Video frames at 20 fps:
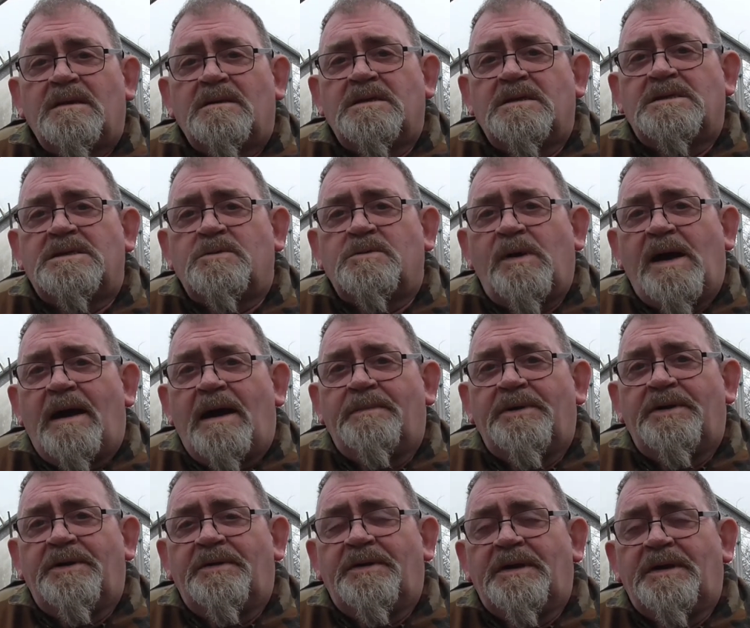This is where I'm
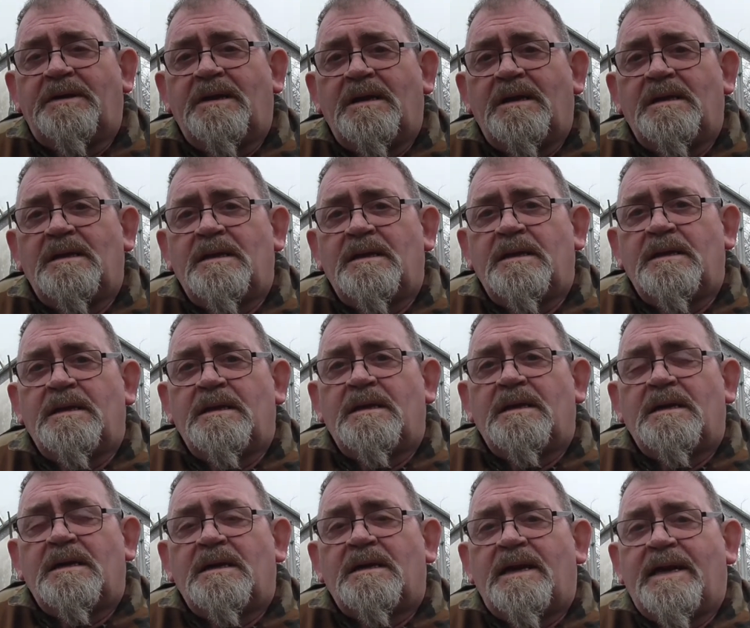doing it.
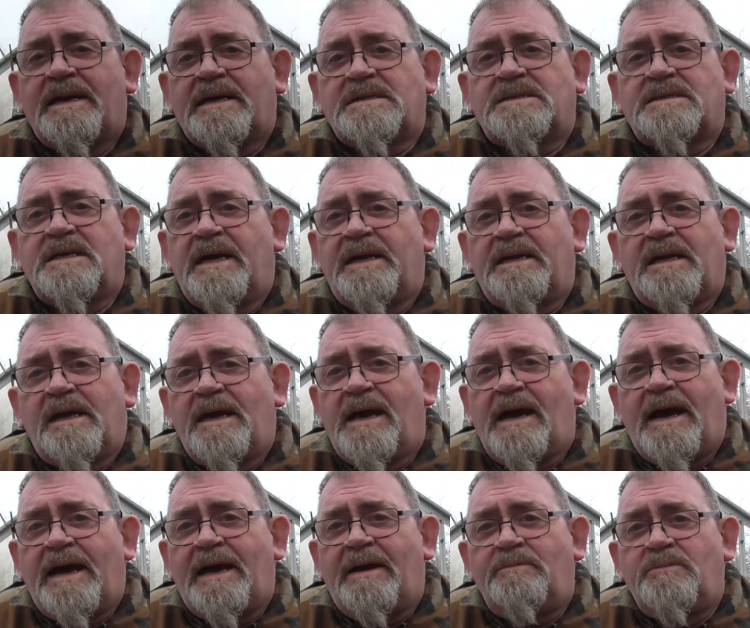Like I said,
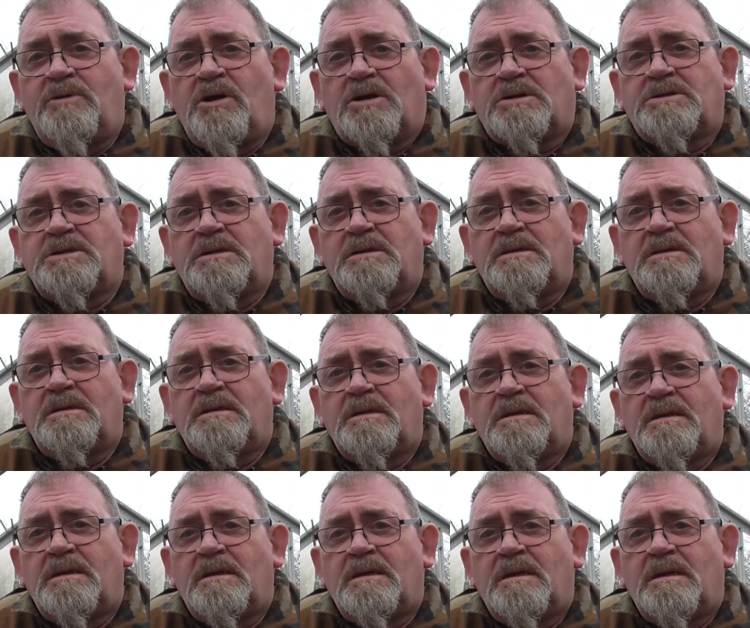I am not
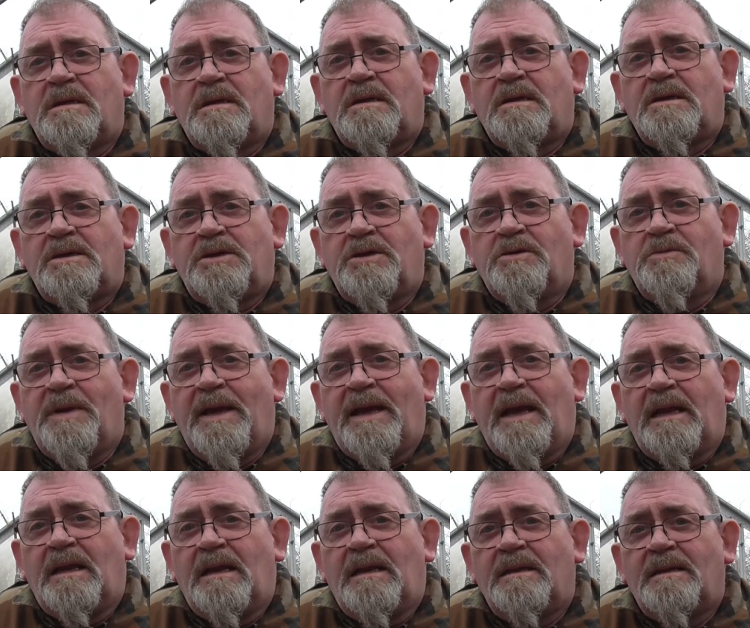
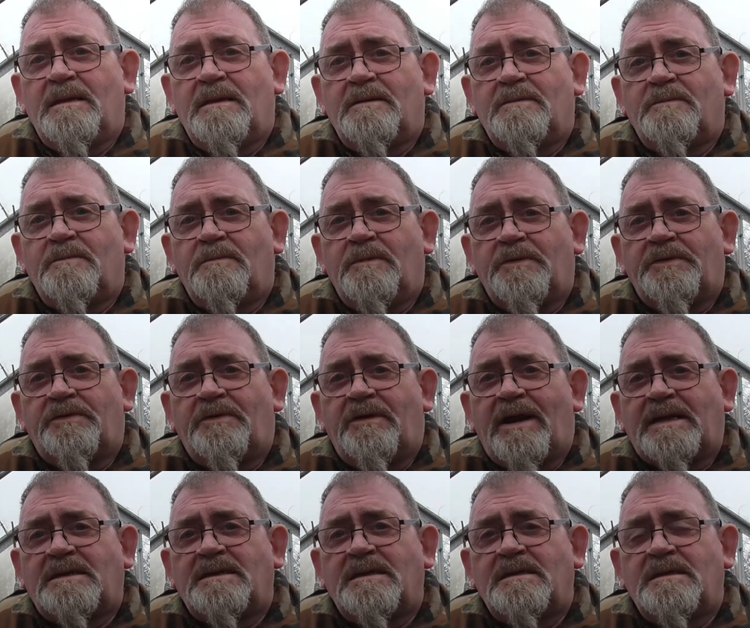humane with a
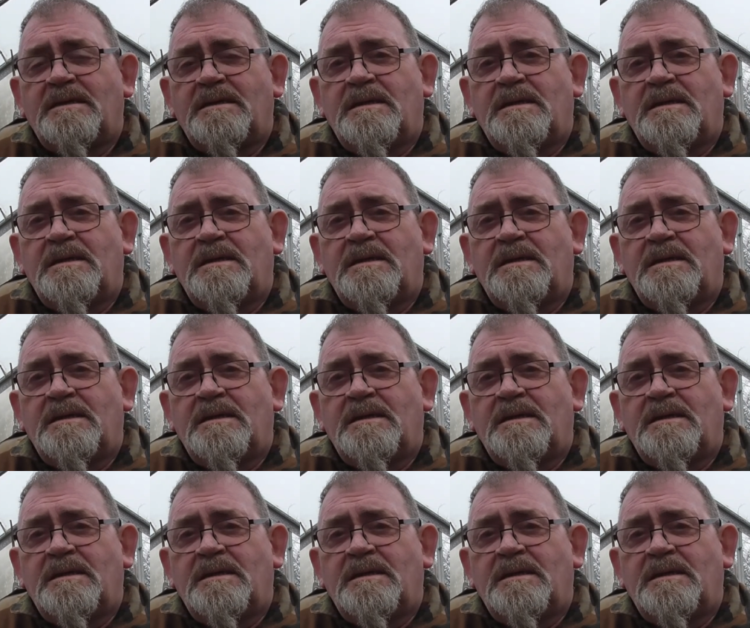rat.